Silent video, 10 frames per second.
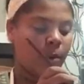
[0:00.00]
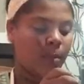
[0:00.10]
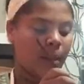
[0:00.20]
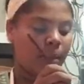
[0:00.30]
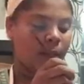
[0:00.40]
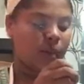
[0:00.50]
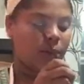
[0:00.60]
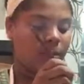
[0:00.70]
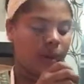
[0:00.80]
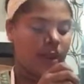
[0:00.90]
what my mother
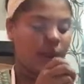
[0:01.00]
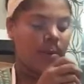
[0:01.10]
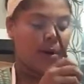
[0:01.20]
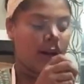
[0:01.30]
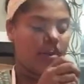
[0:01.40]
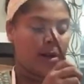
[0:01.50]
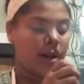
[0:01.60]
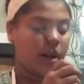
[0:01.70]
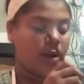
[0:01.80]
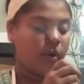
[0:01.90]
told me, they wanted
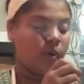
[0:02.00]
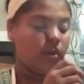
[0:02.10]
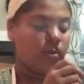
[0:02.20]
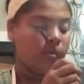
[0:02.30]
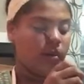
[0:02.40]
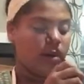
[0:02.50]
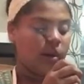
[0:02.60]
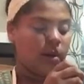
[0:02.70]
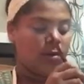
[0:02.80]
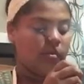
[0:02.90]
me to go
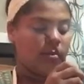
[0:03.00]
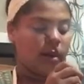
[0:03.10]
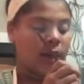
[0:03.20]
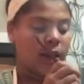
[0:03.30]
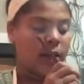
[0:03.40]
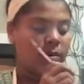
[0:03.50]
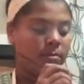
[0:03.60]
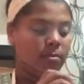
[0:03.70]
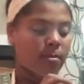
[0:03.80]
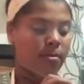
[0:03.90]
get
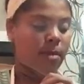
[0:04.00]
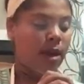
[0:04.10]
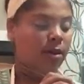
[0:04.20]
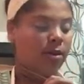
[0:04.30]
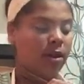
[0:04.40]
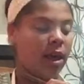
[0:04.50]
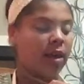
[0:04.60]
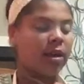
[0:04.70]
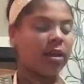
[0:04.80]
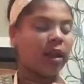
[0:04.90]

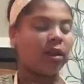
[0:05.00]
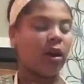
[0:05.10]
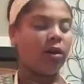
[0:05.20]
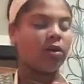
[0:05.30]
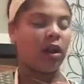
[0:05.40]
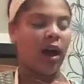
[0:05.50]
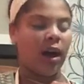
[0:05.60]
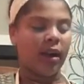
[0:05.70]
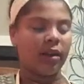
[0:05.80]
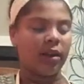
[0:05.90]
they thought I was
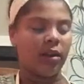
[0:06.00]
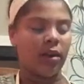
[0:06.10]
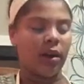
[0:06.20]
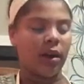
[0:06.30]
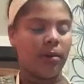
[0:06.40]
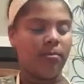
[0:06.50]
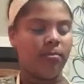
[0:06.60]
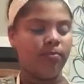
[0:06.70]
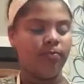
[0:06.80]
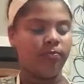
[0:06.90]
lying. They thought
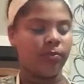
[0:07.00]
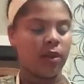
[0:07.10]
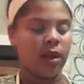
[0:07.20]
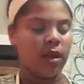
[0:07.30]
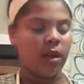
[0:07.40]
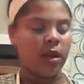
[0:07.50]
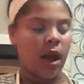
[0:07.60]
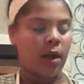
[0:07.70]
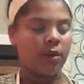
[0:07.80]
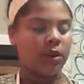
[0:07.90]

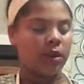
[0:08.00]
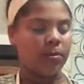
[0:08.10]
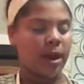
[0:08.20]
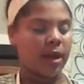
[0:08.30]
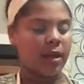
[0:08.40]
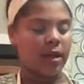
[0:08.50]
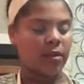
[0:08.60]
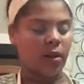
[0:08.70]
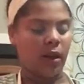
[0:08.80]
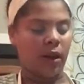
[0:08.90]
I was just making
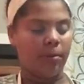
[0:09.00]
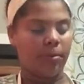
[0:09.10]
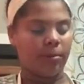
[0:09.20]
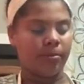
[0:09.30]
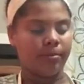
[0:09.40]
this all up